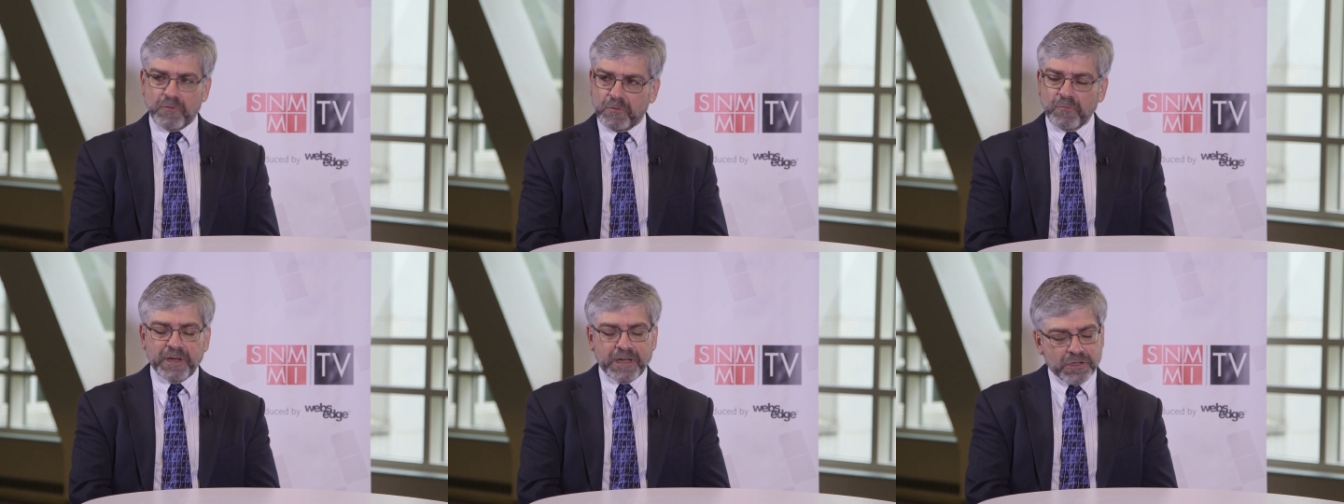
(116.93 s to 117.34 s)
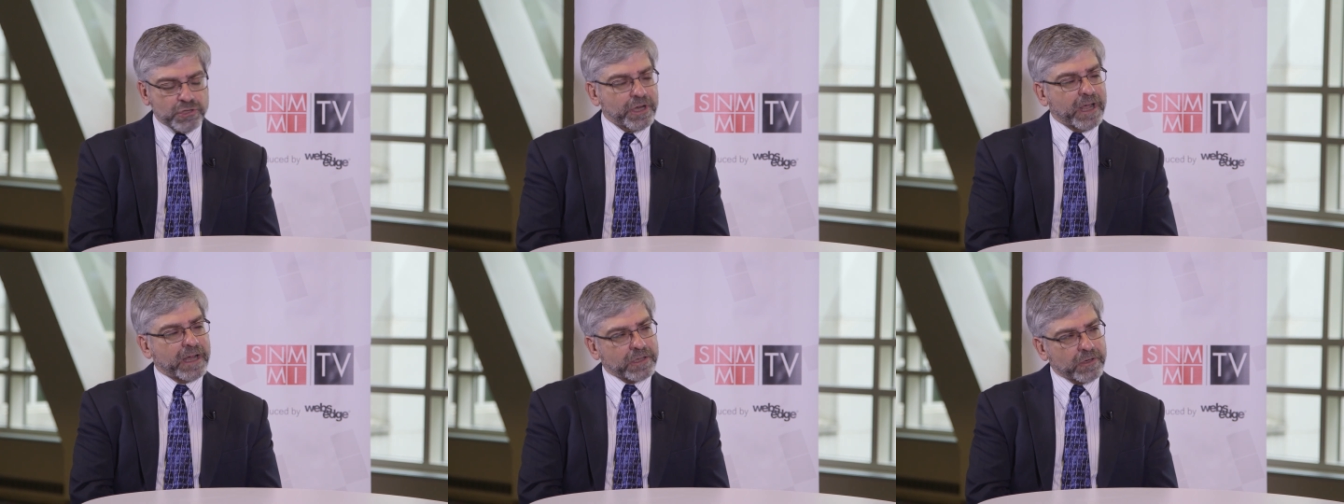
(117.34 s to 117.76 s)
When we
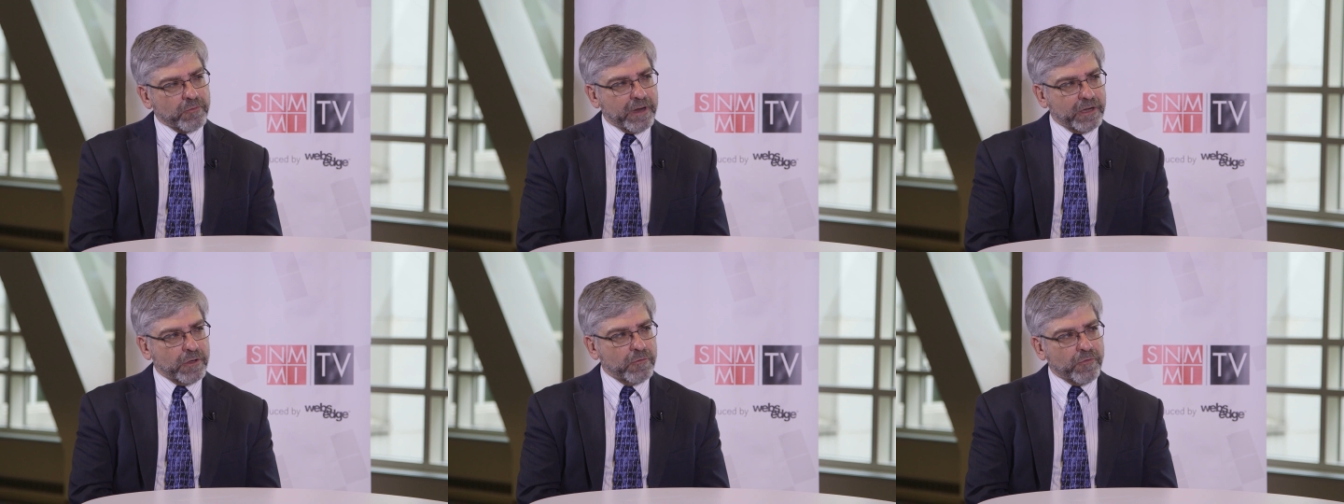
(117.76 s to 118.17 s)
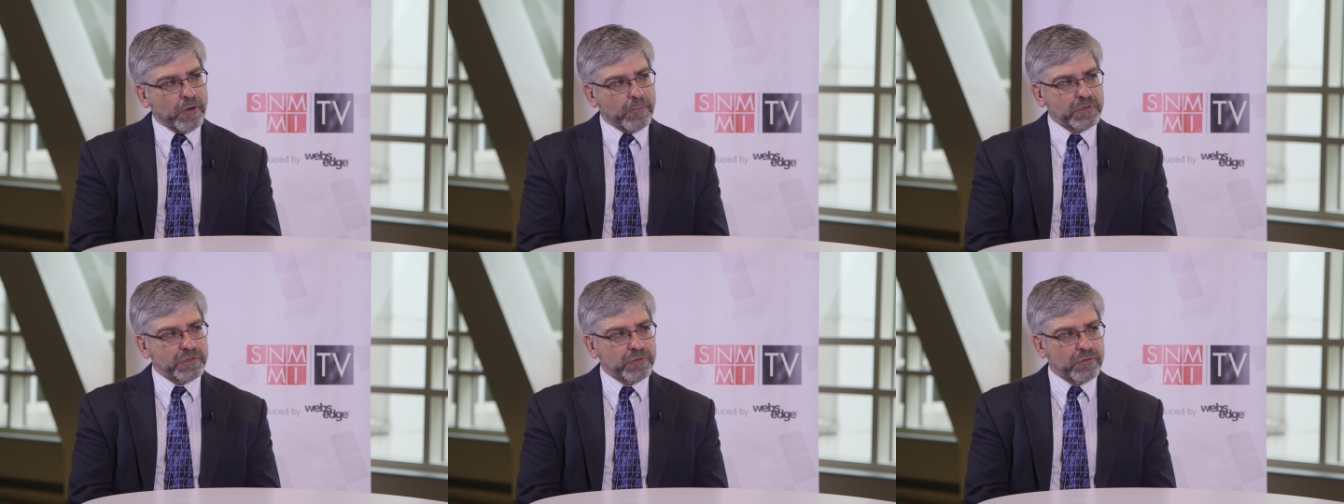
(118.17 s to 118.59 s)
inject a
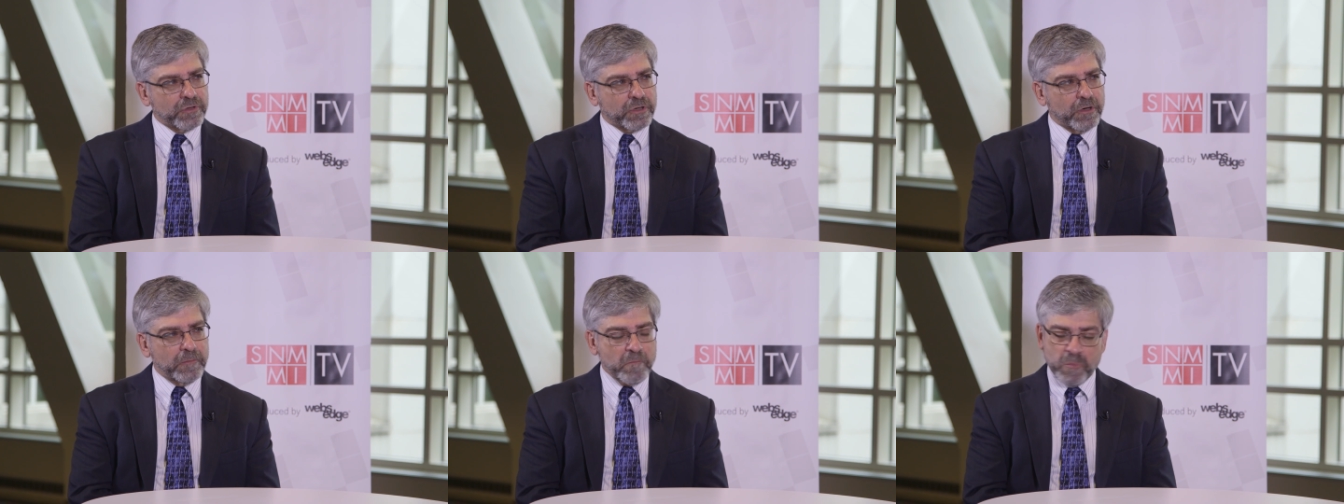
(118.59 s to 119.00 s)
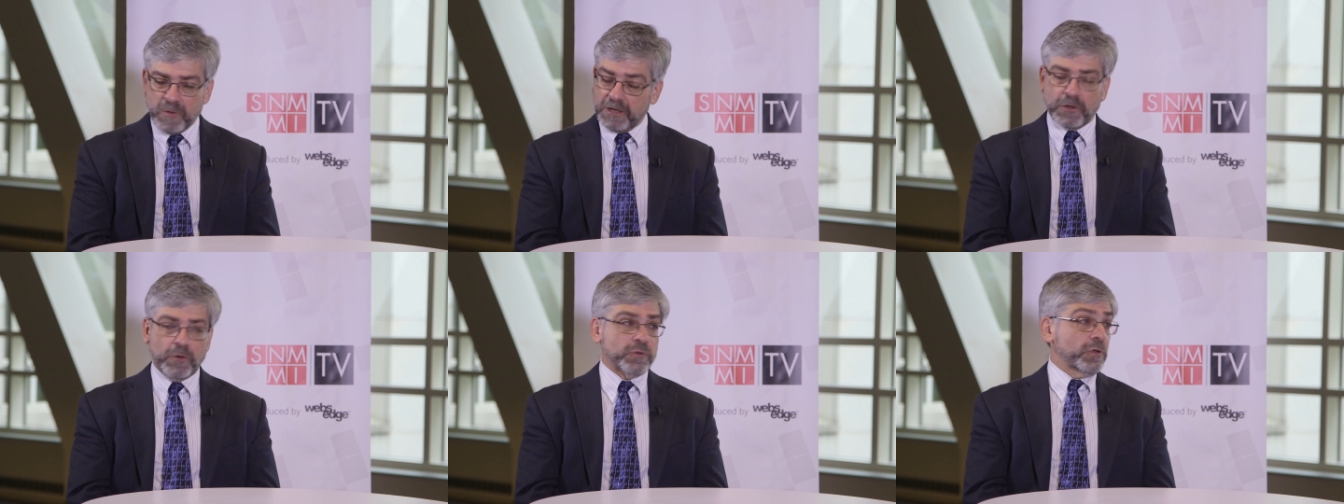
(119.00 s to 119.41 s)
radiopharmaceutical,
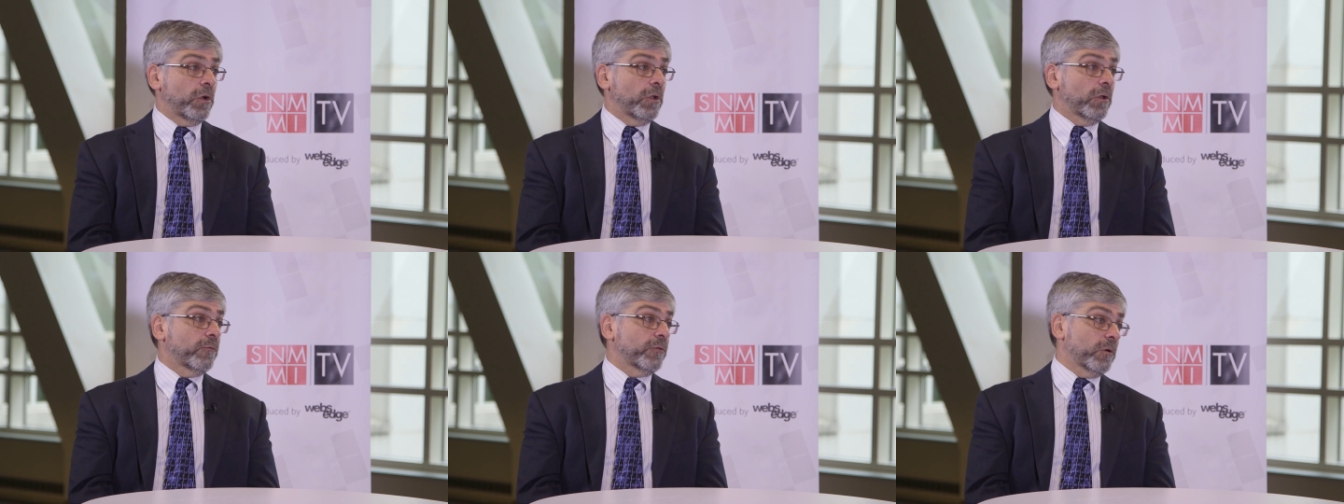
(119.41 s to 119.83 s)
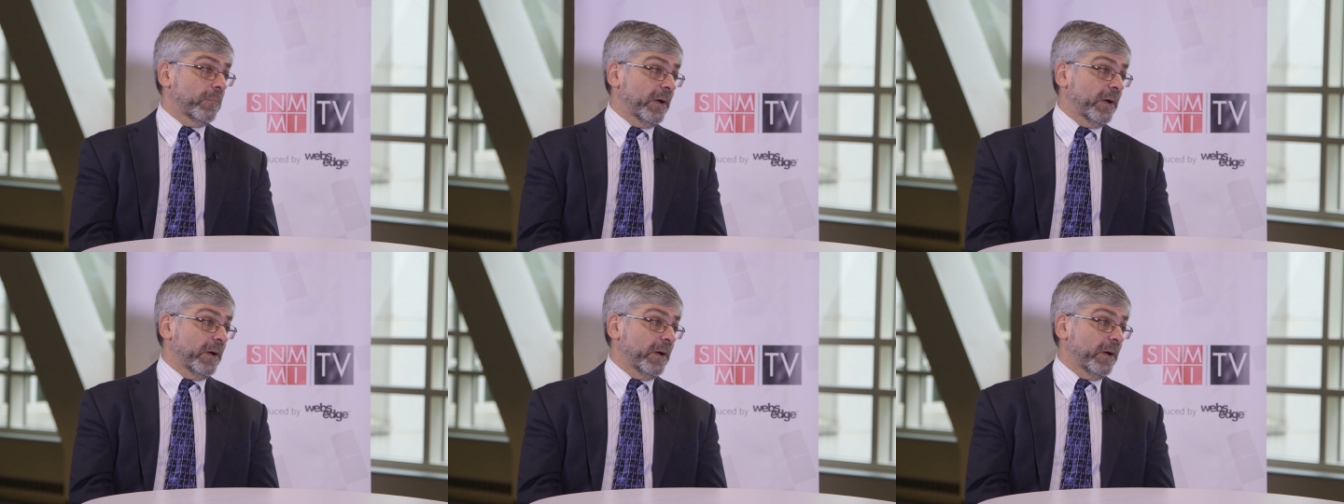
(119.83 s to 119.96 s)
it goes all over your